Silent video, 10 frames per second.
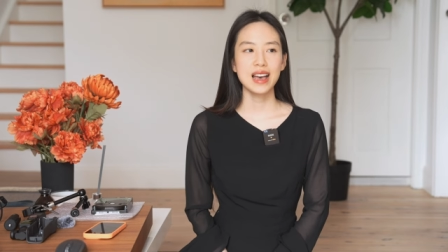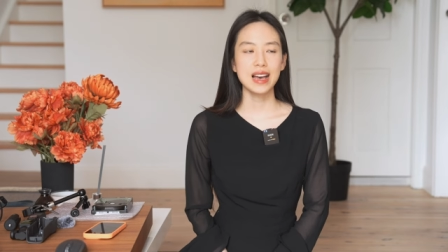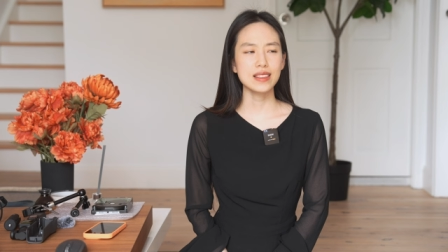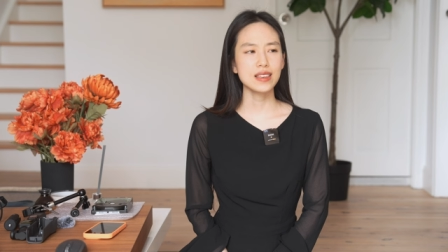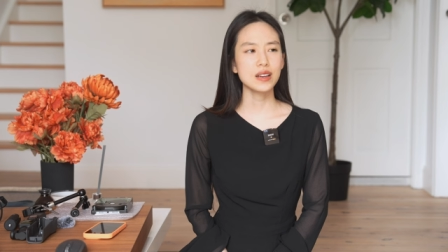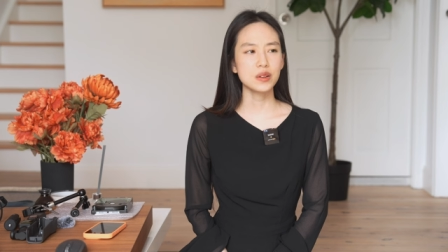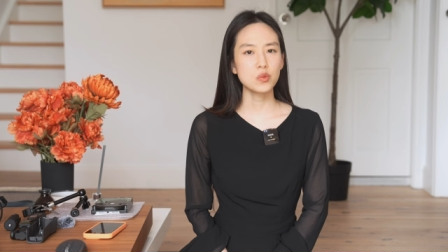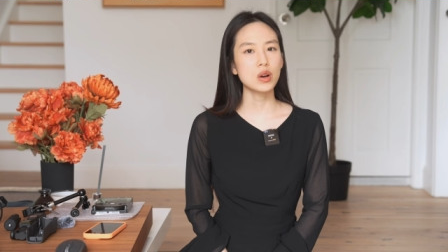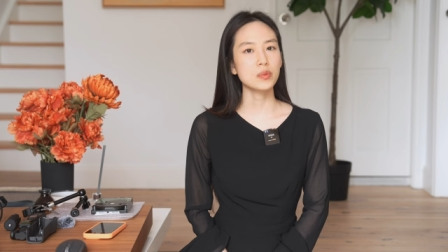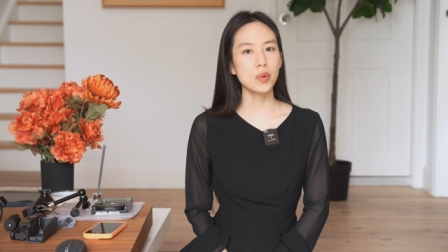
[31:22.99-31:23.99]
I think at
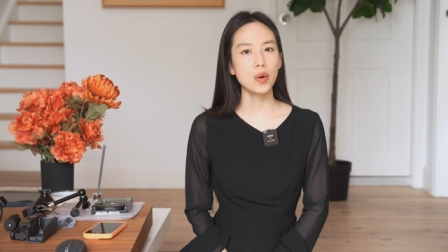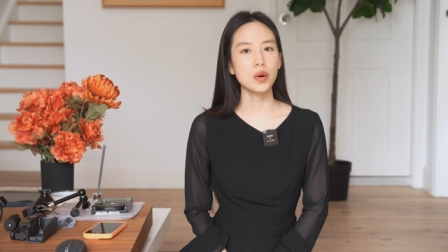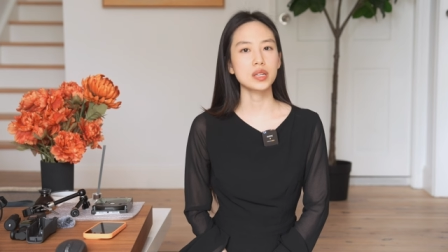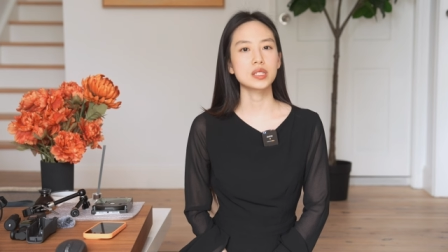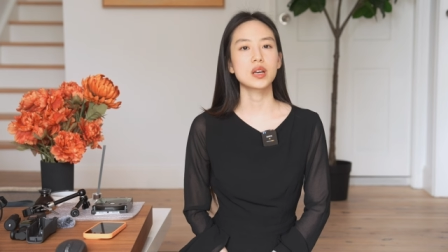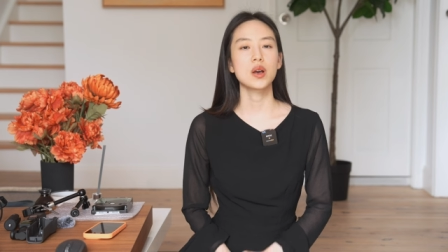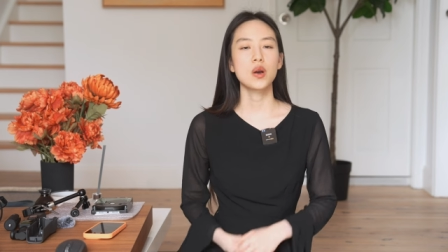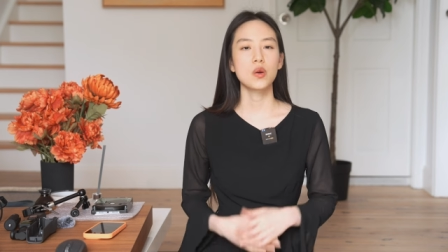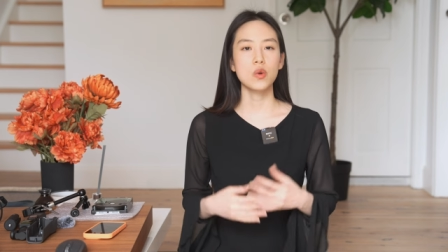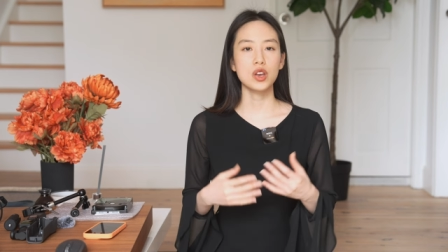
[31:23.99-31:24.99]
one point
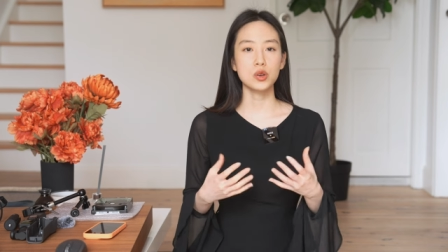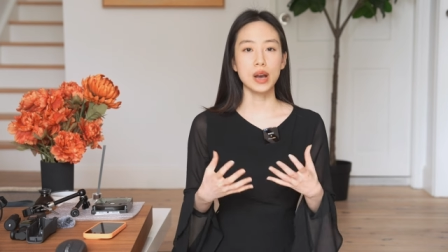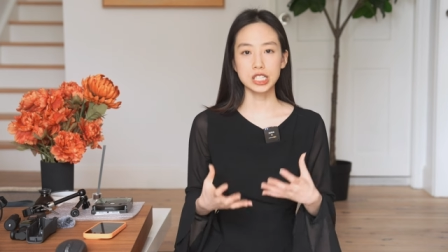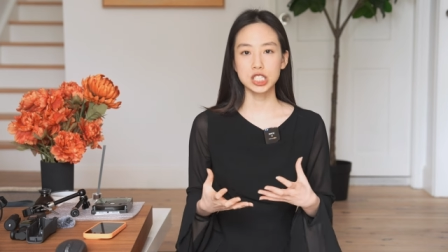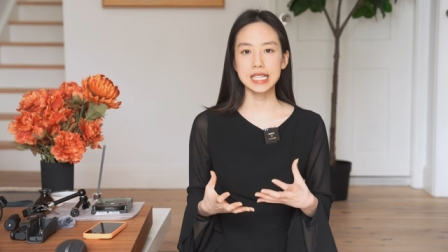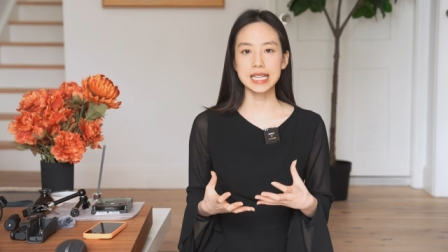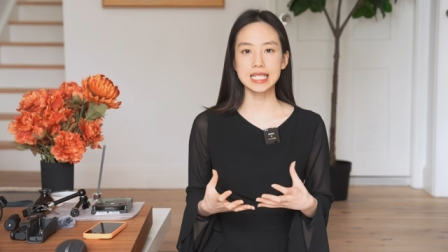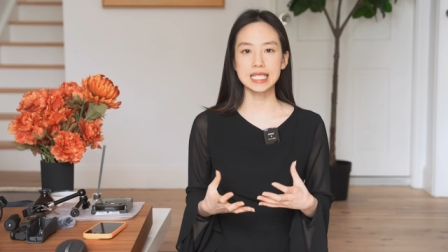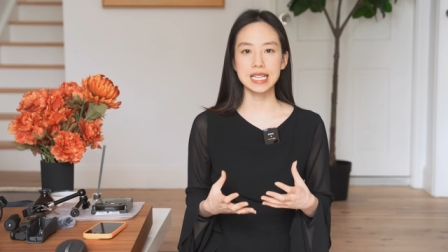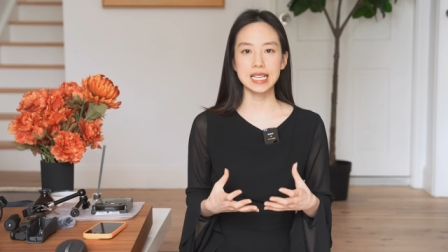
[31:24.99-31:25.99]
where you actually
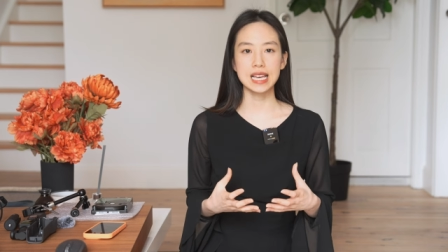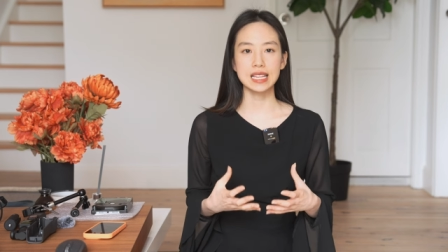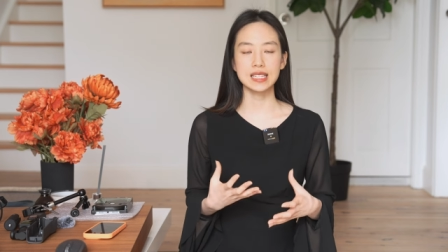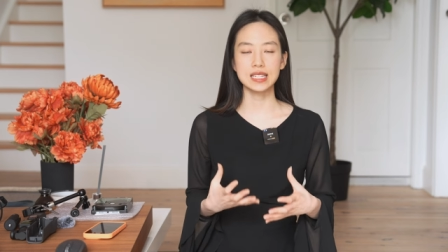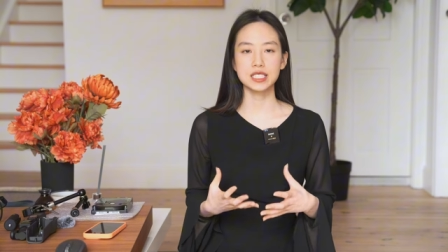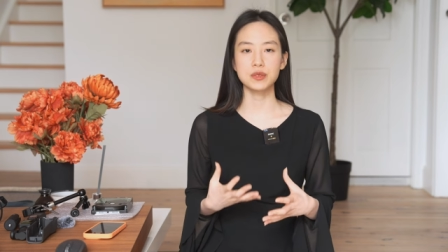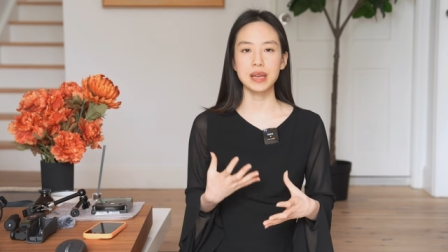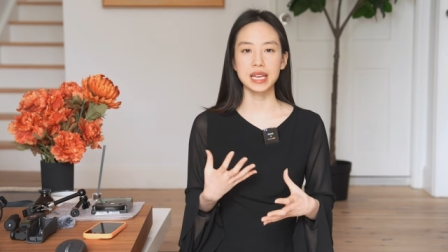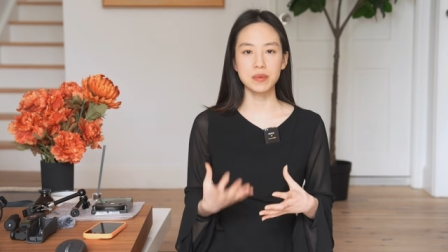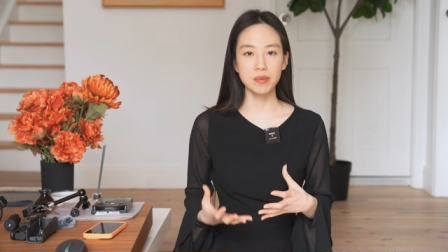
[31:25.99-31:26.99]
can see that it is
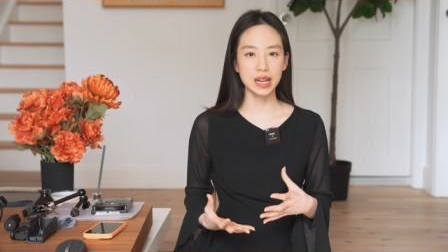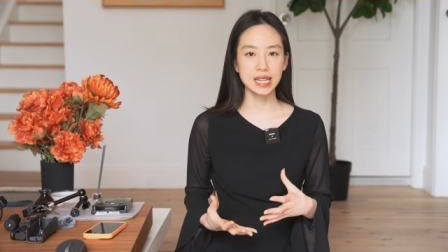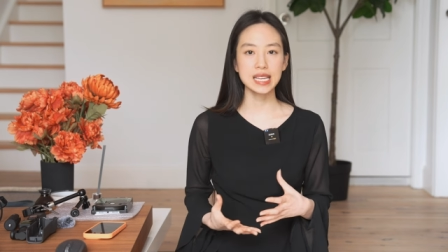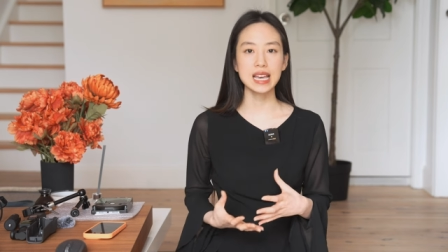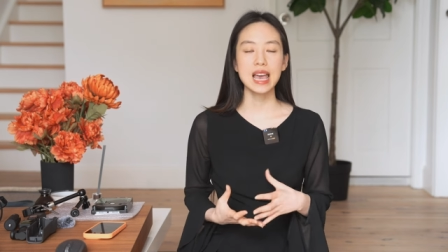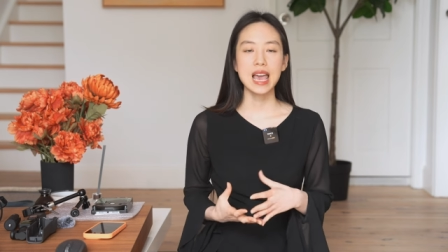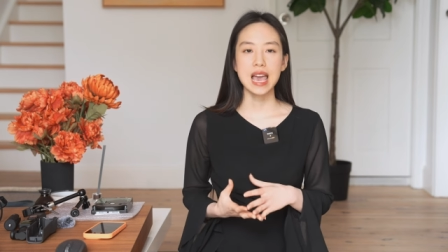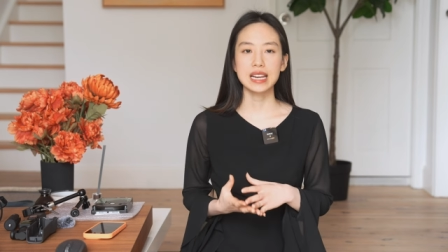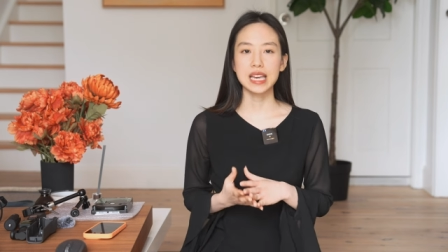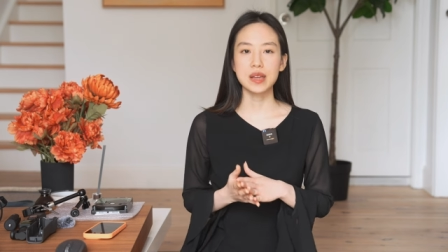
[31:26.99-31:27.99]
making money
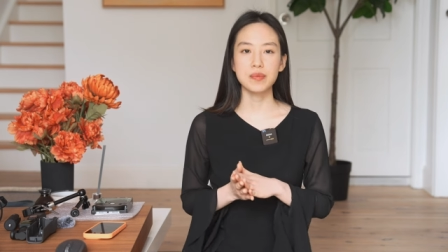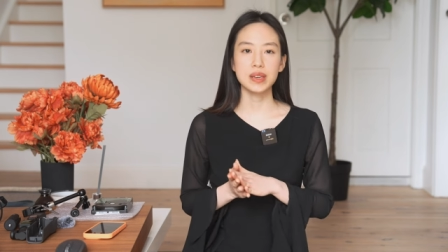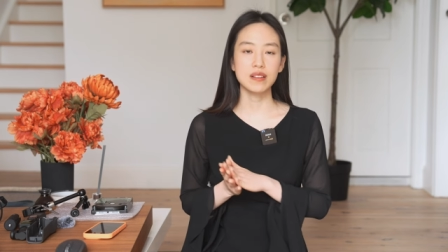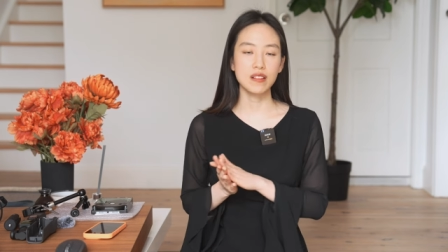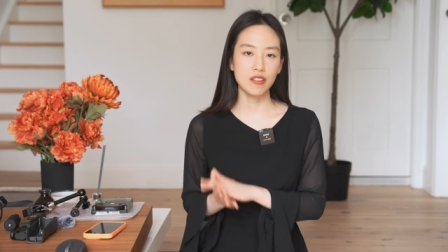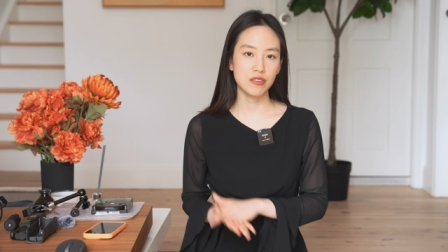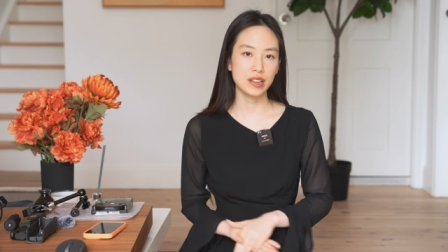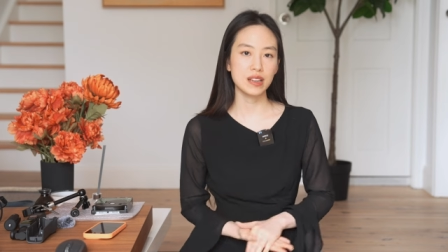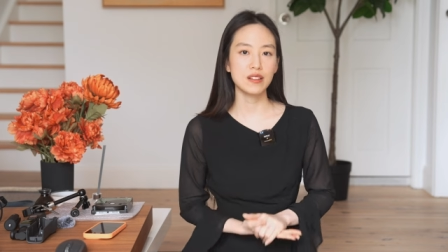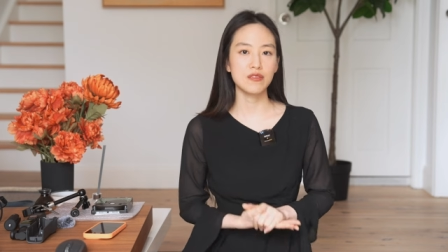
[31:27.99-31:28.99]
and can be a
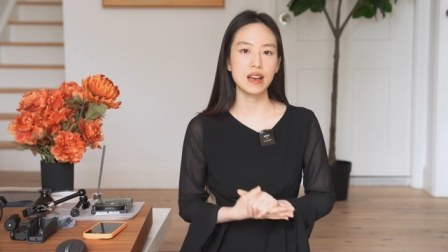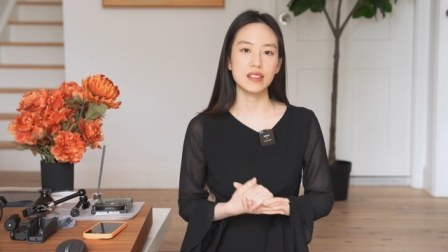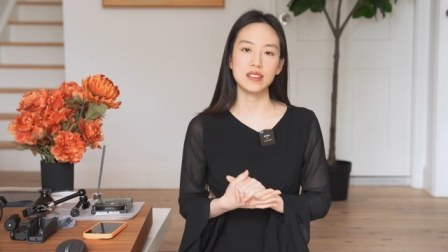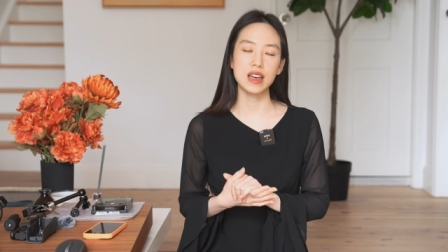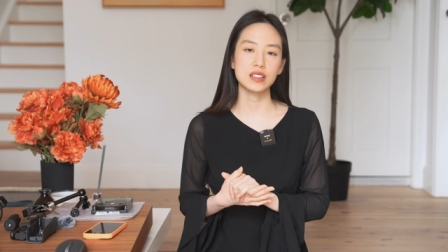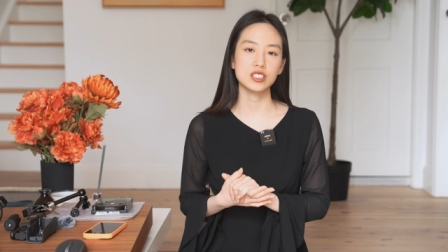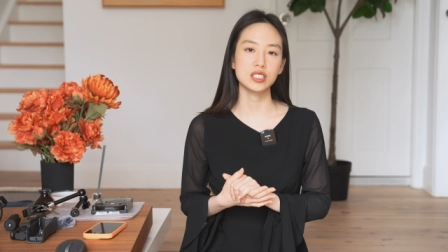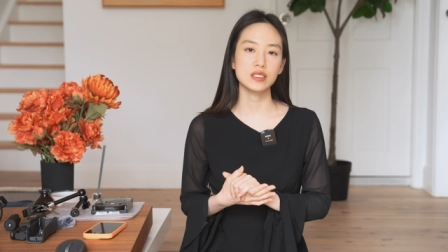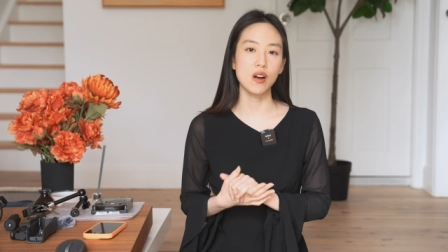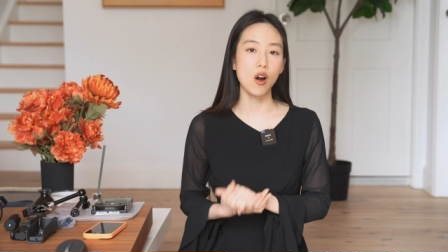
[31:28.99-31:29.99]
career rather than
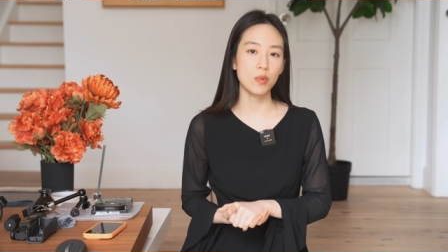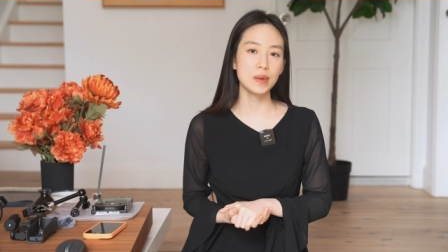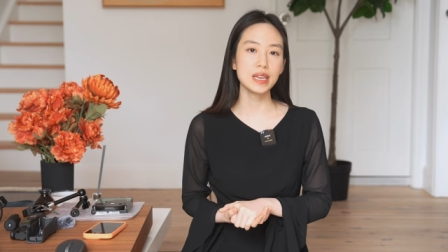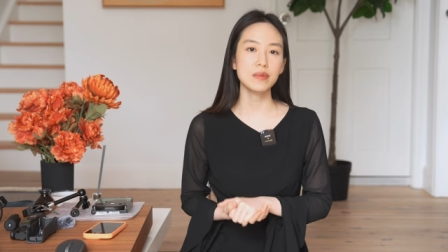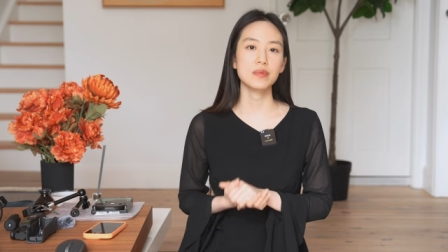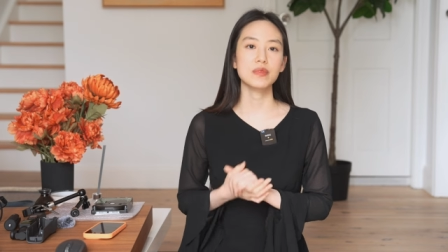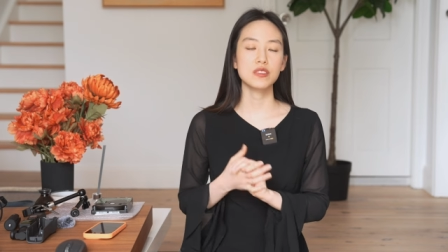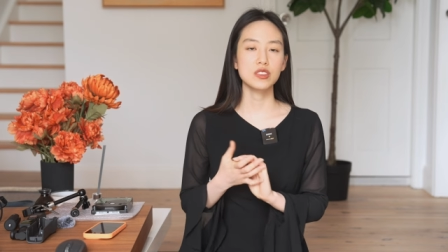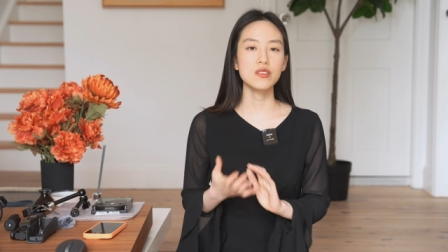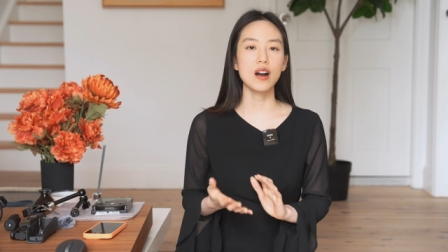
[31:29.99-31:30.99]
just a hobby.
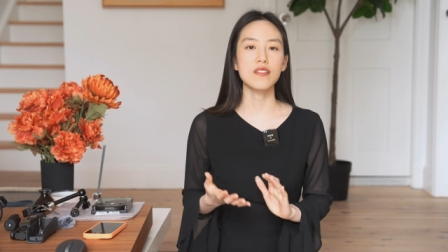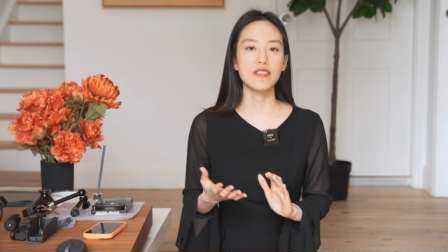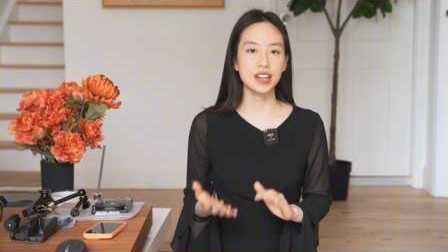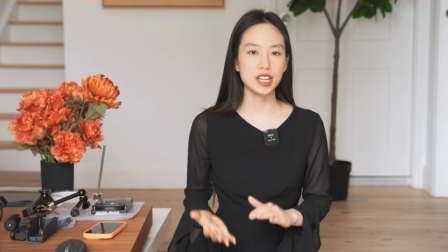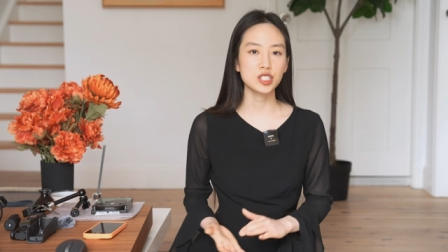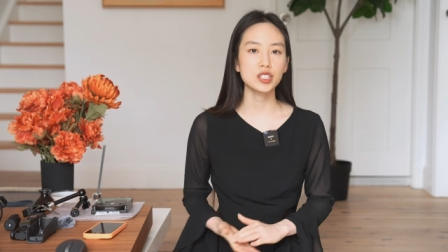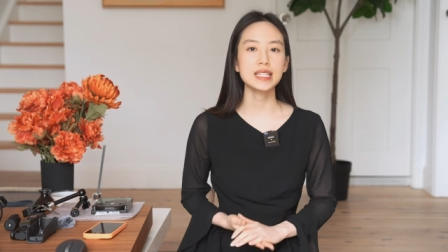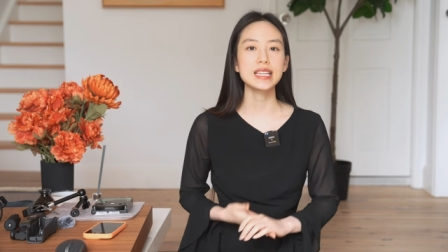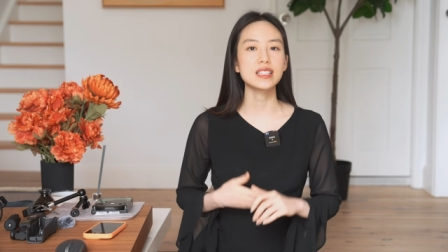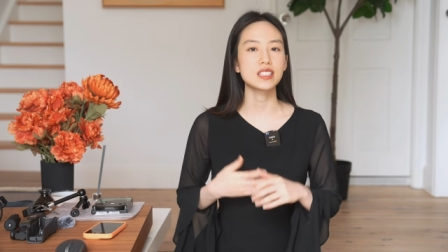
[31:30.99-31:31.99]
You are financially,